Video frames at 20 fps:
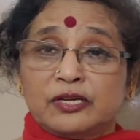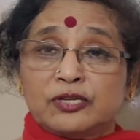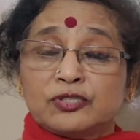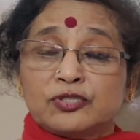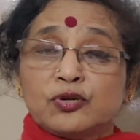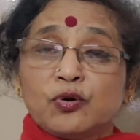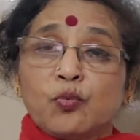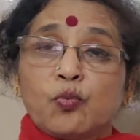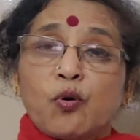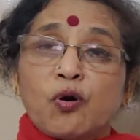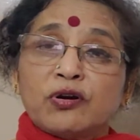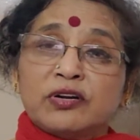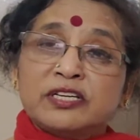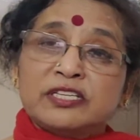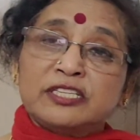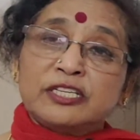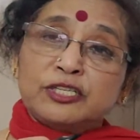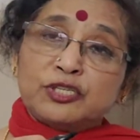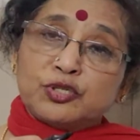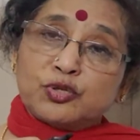So what
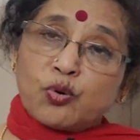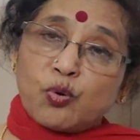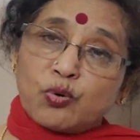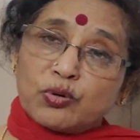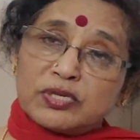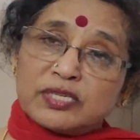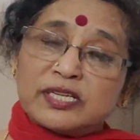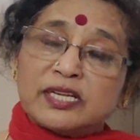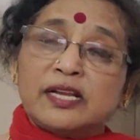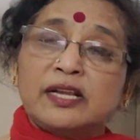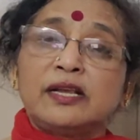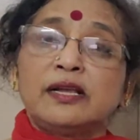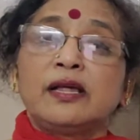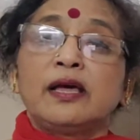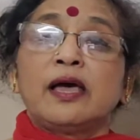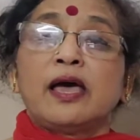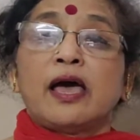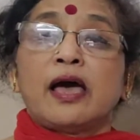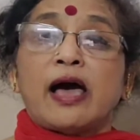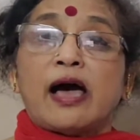is the total?
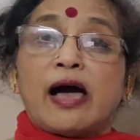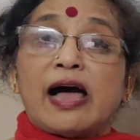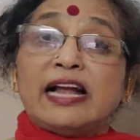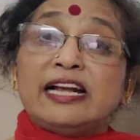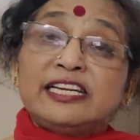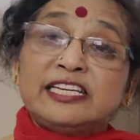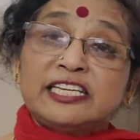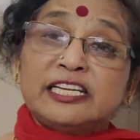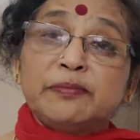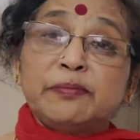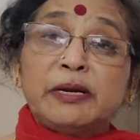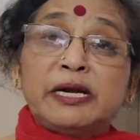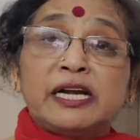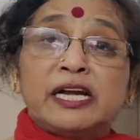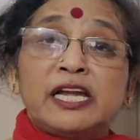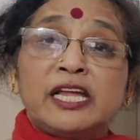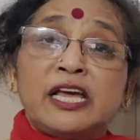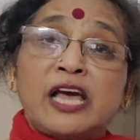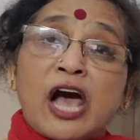Ultimately,